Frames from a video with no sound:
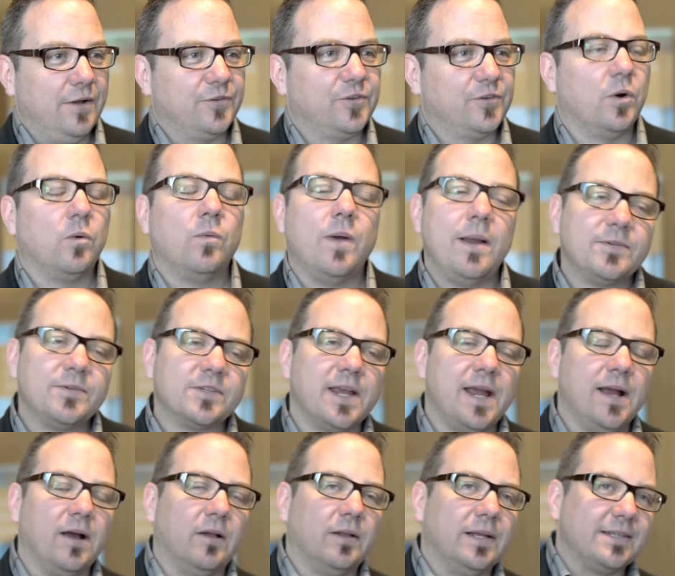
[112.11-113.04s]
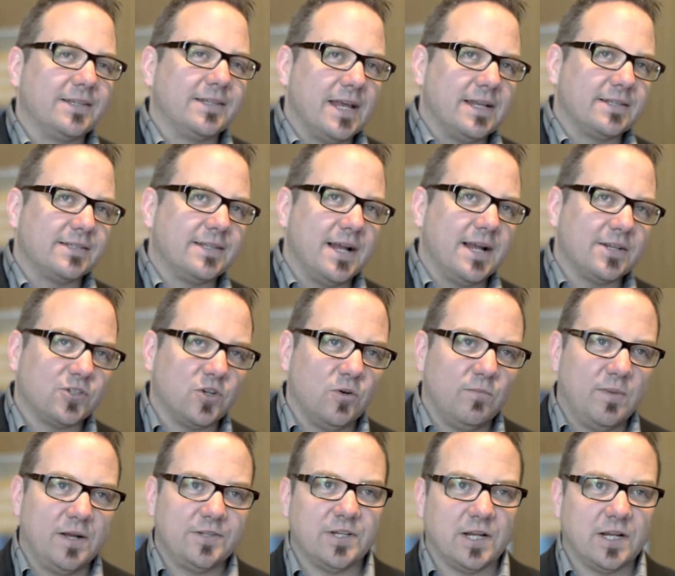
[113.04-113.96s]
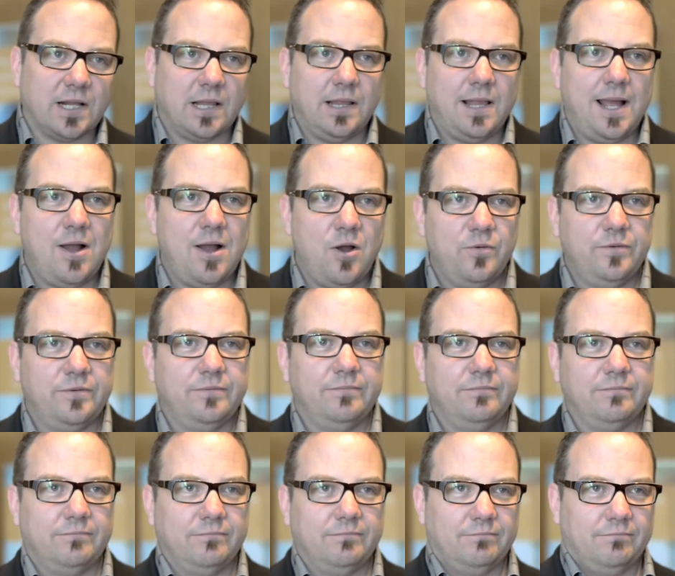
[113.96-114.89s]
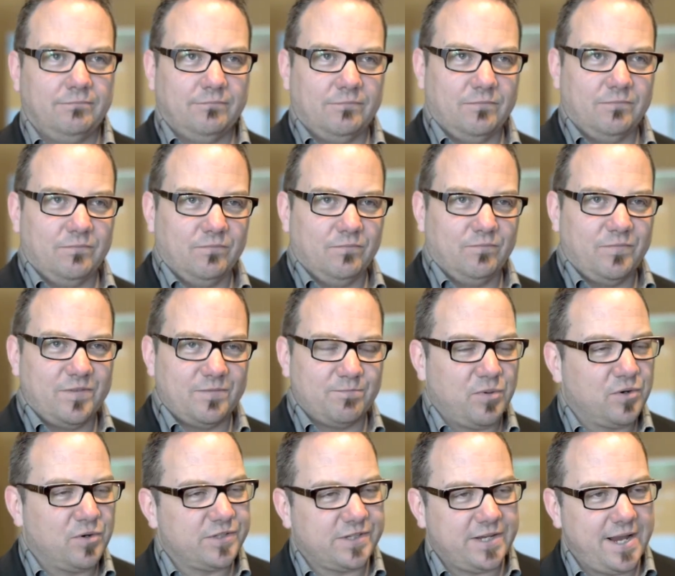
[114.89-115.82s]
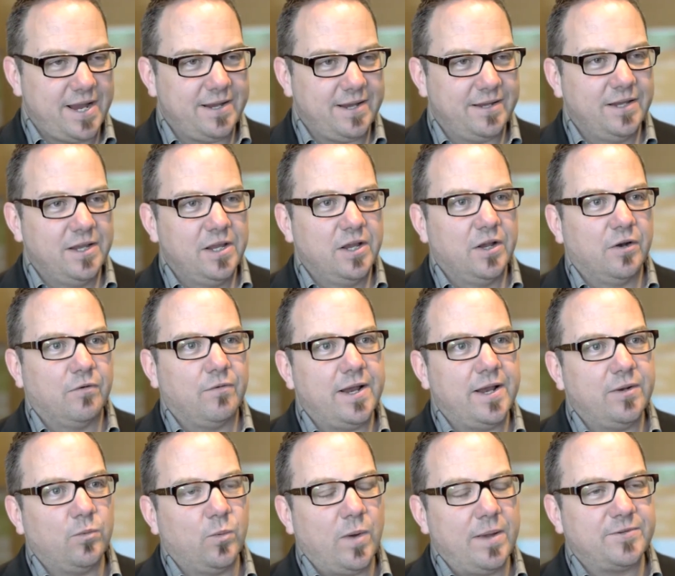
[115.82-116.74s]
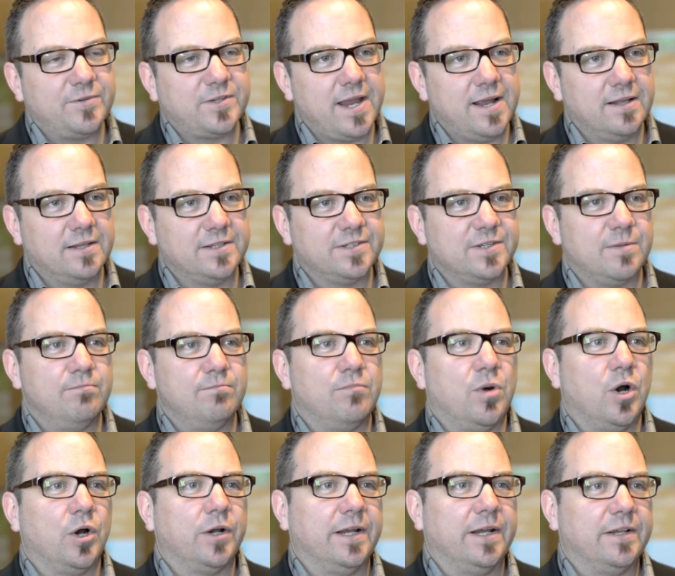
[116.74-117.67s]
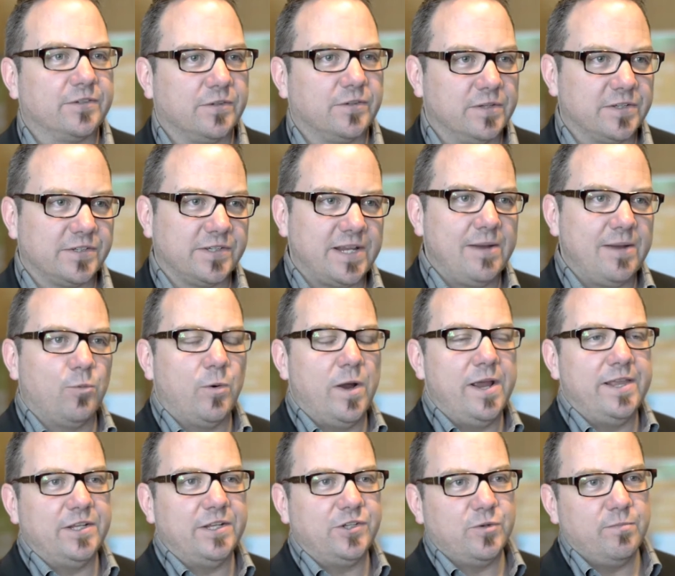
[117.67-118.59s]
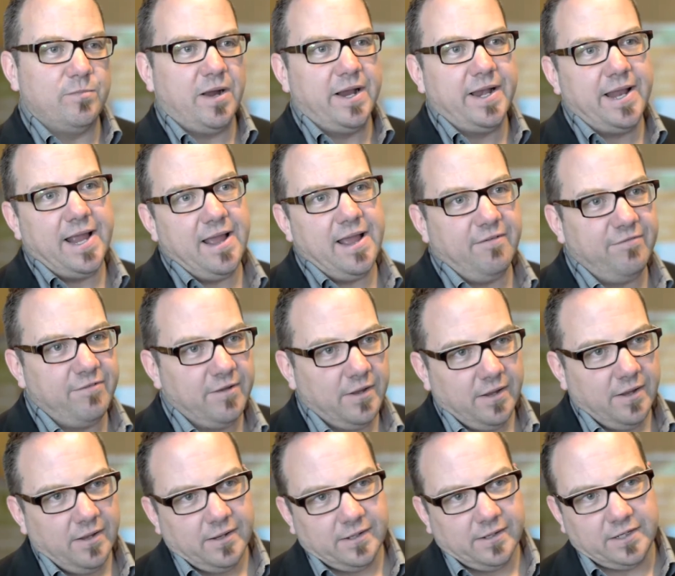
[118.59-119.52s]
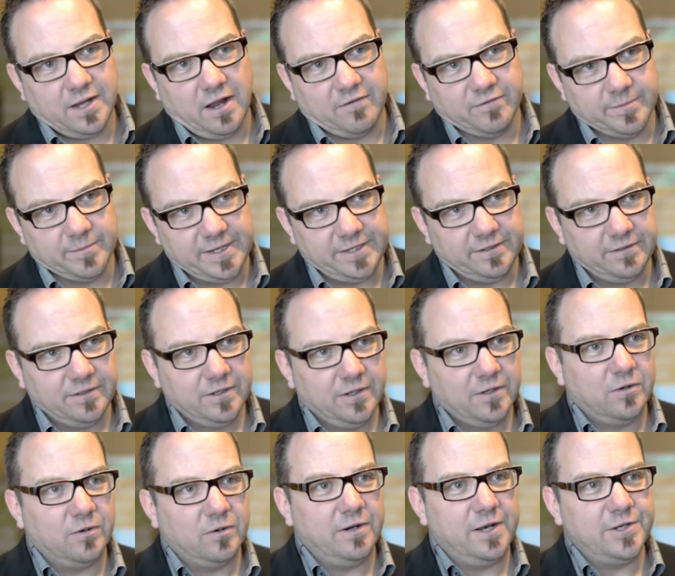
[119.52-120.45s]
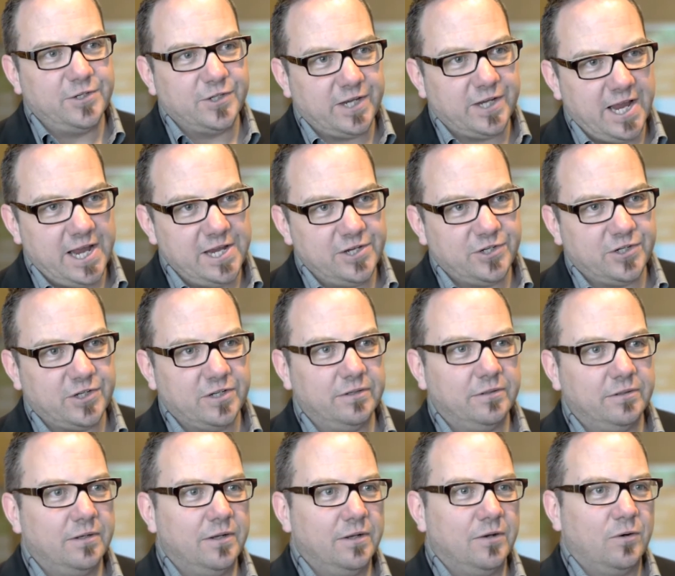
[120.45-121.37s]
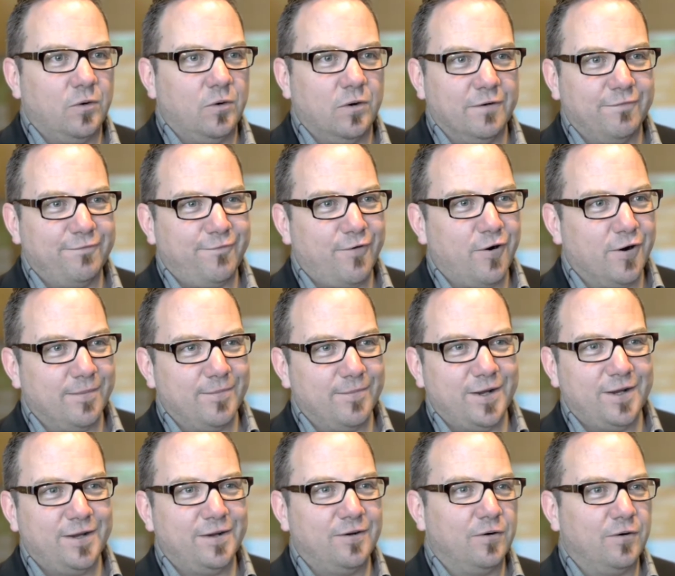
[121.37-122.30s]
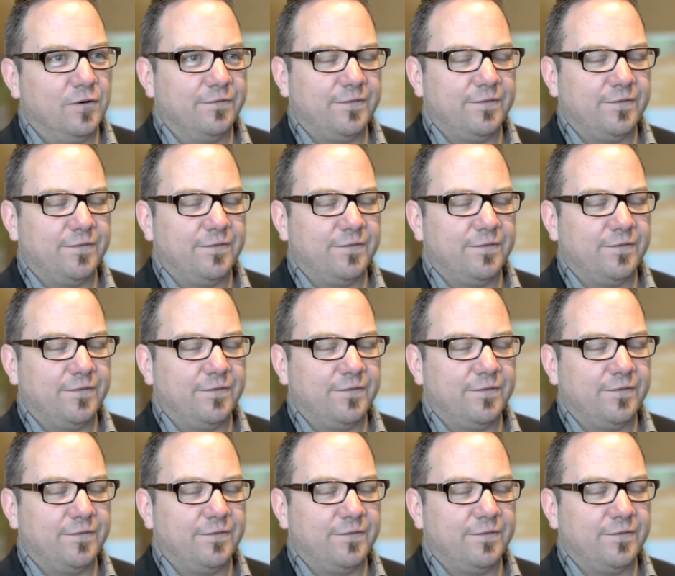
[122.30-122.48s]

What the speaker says: So web scale, it's not so much a cloud per se, right? Web scale is a market. So the same way that you might have government or education or pharma or